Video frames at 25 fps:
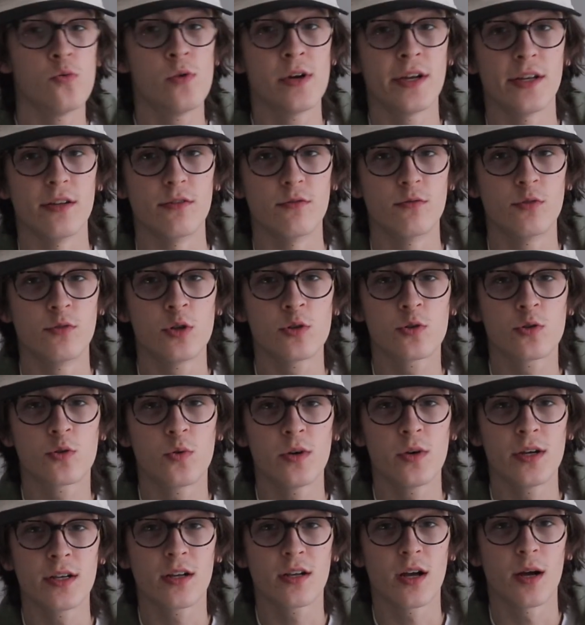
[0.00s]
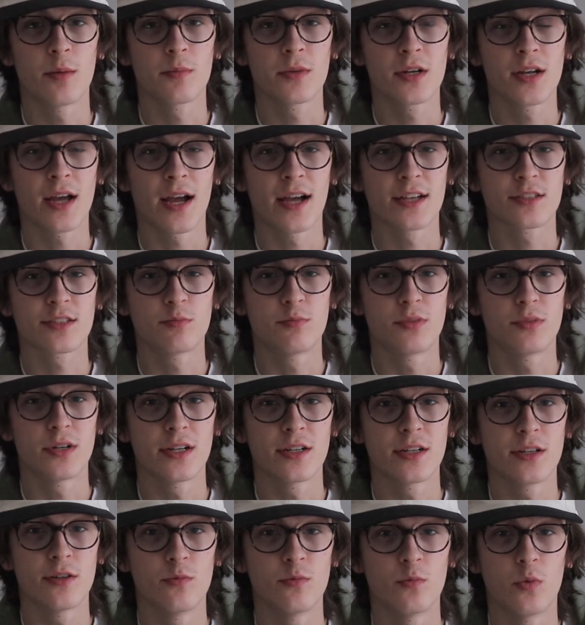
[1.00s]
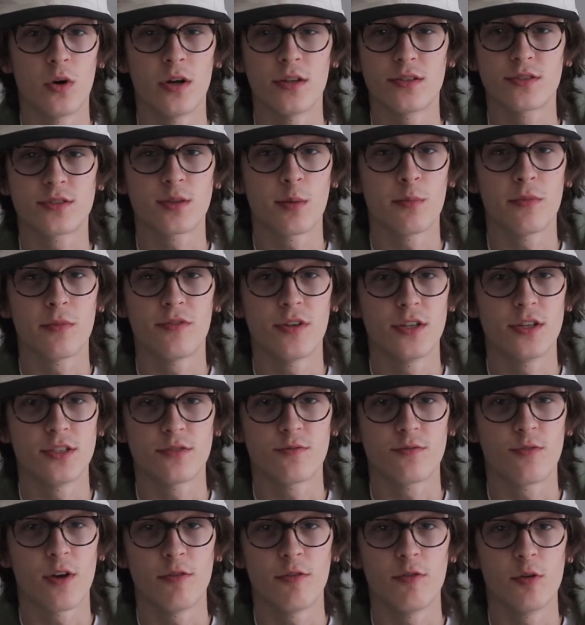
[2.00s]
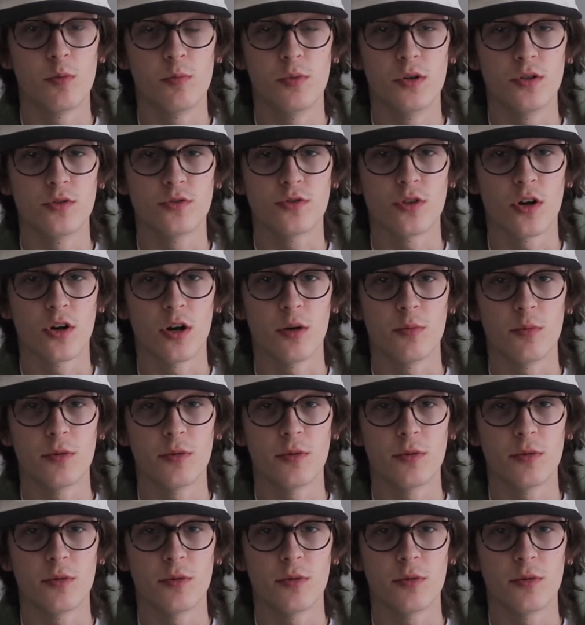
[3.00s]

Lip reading: wait, real quick, I'm gonna ask Brandon what some of his favorite boots are.